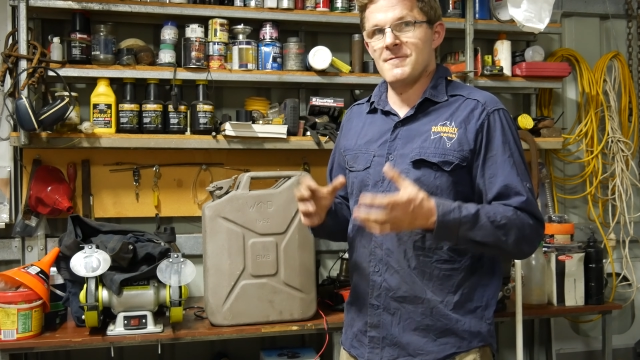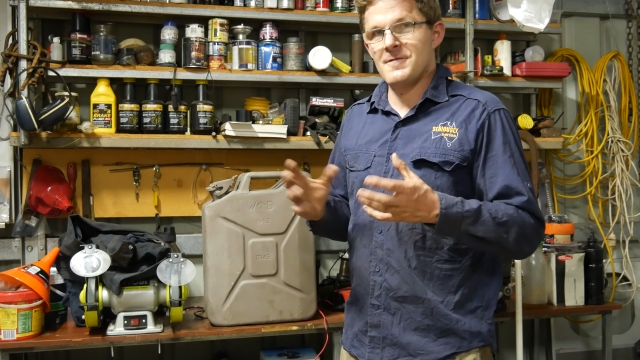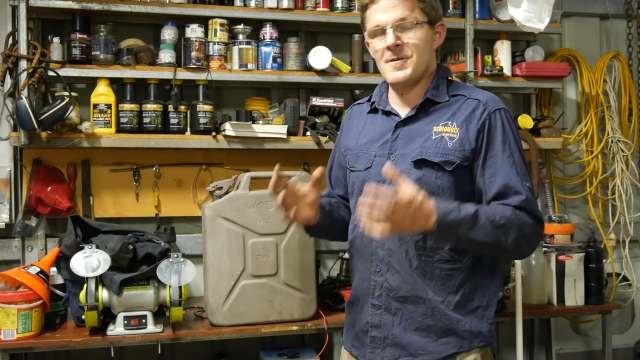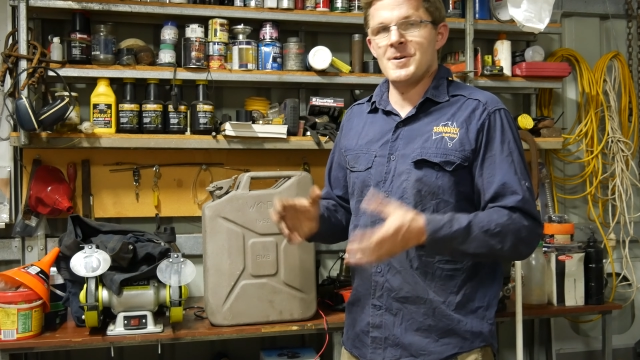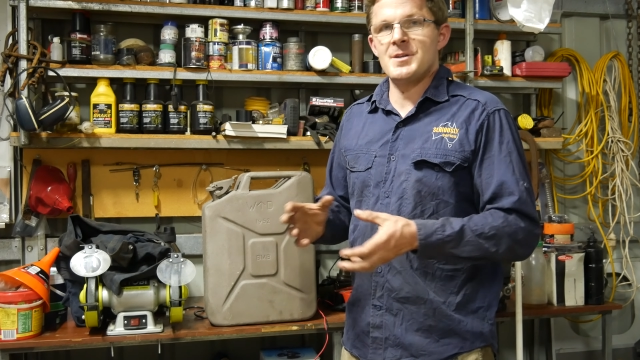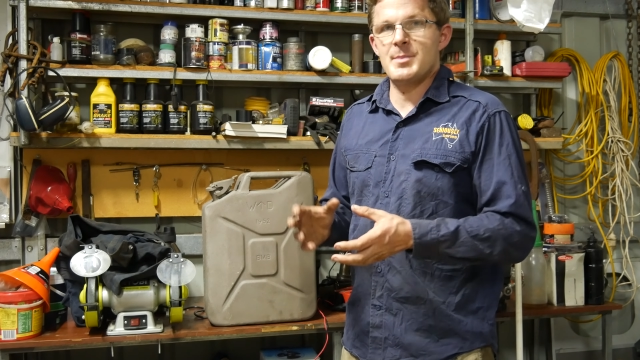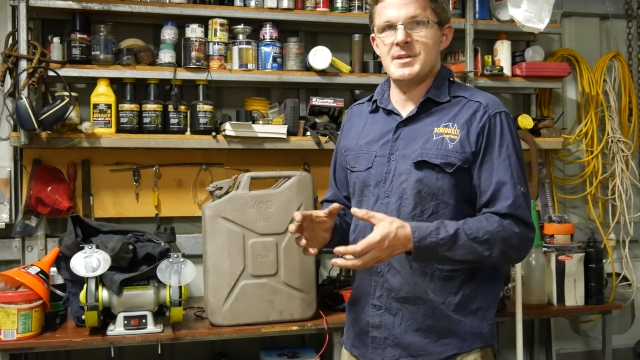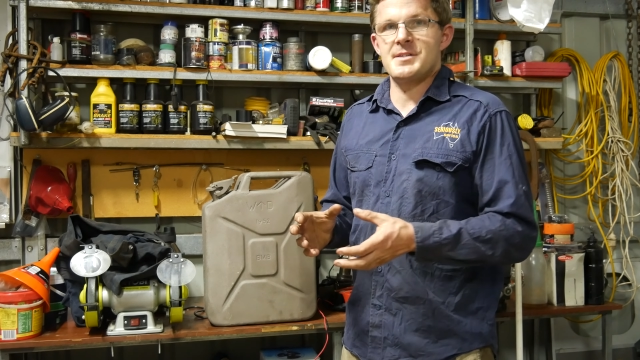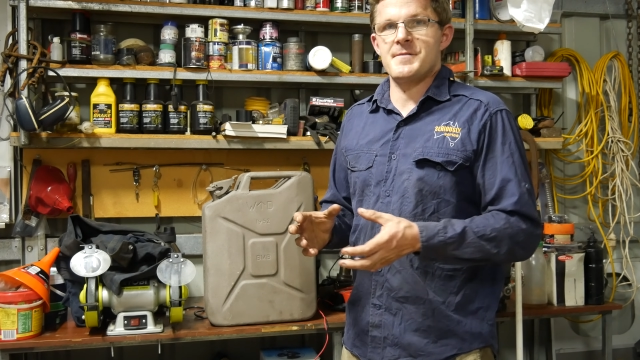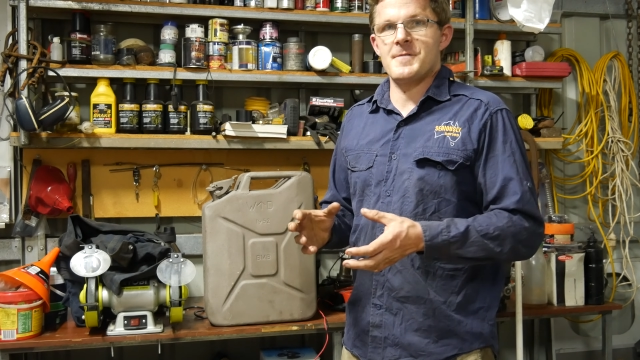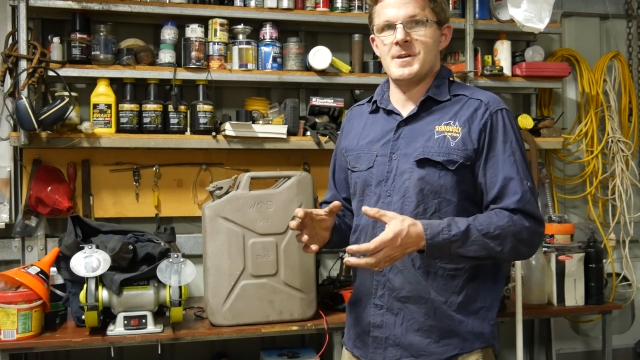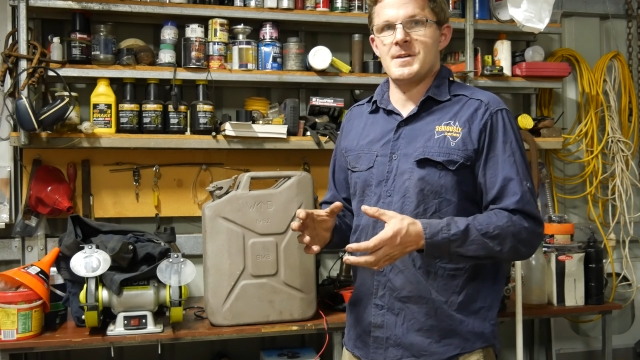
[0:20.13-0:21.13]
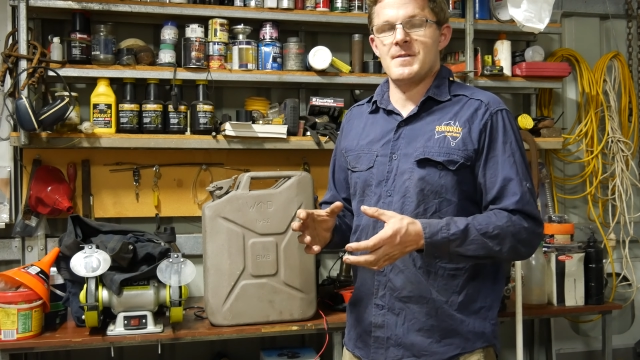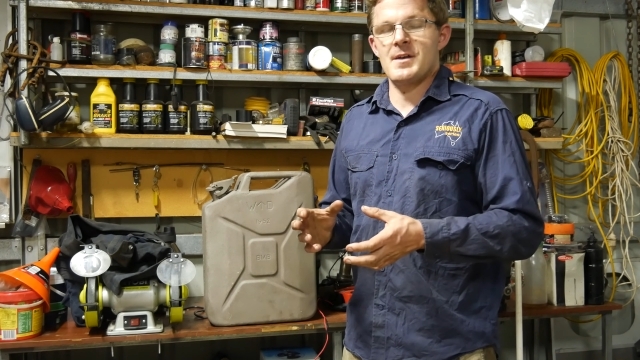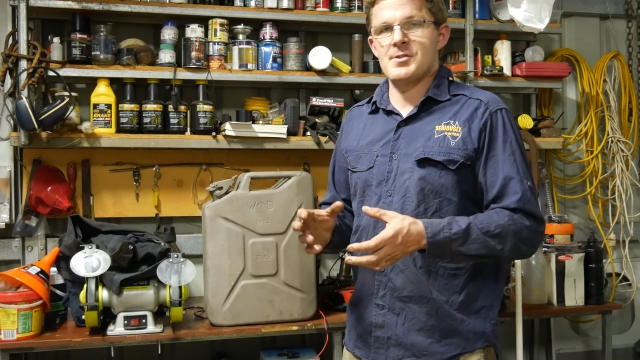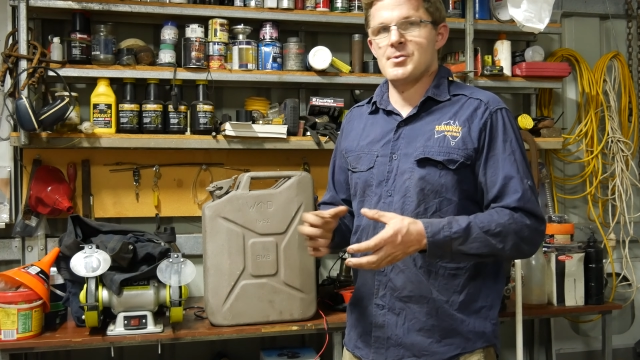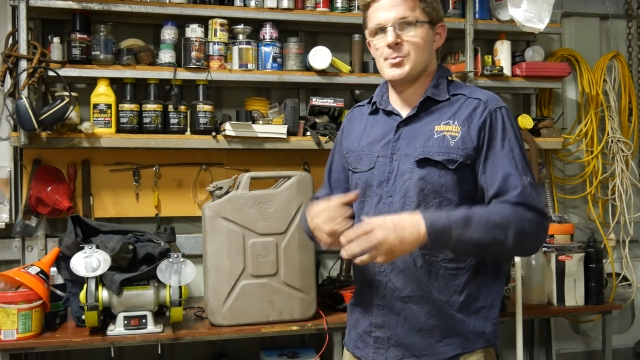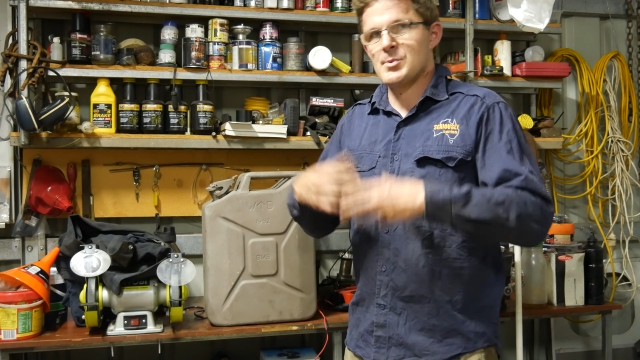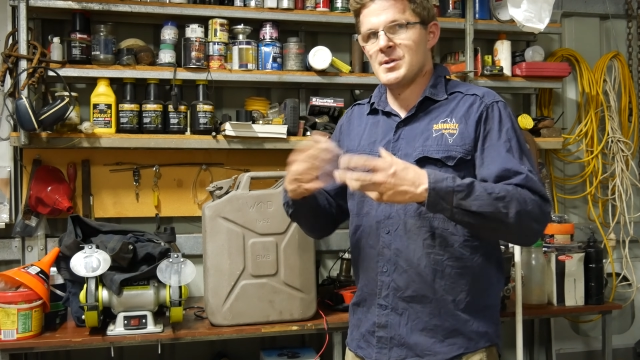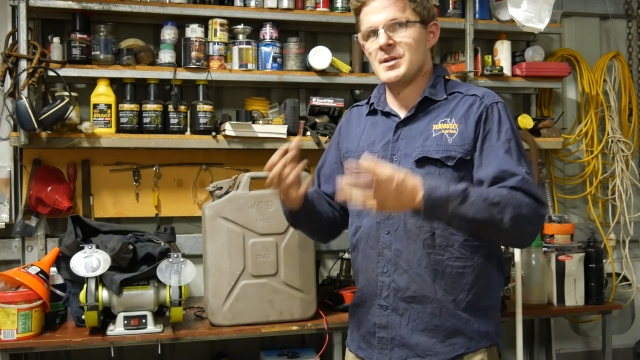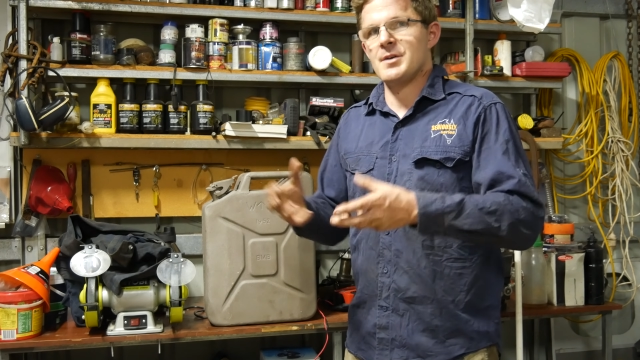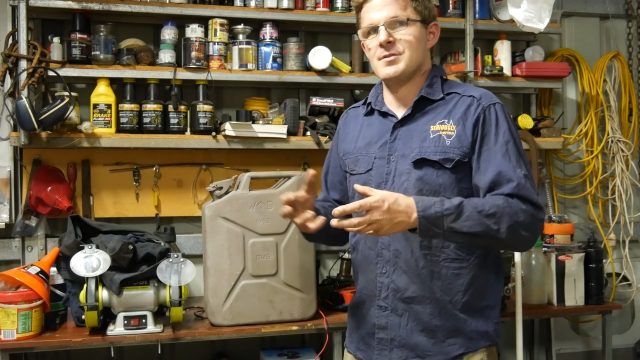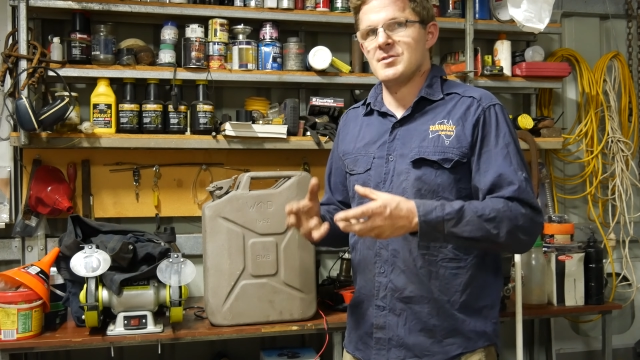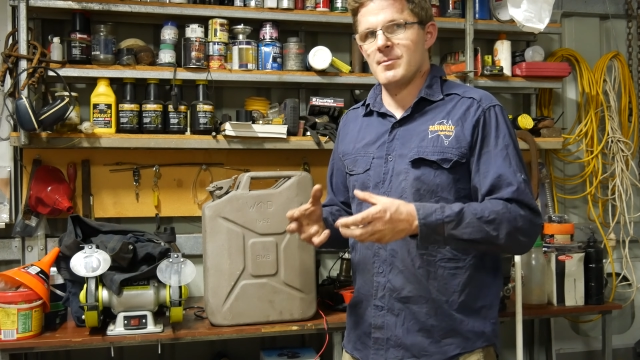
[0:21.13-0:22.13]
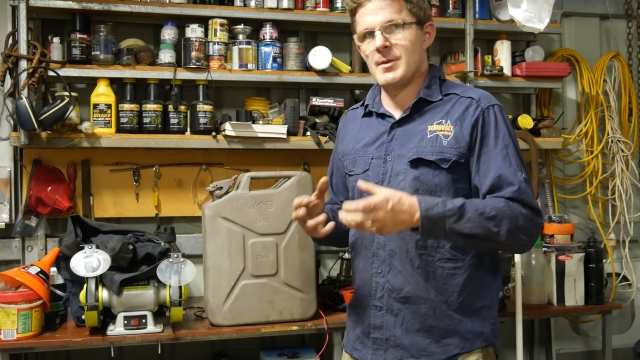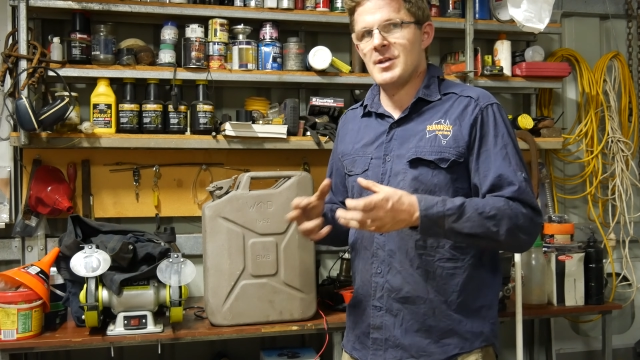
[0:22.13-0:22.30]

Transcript: find a piece of kit that's really got some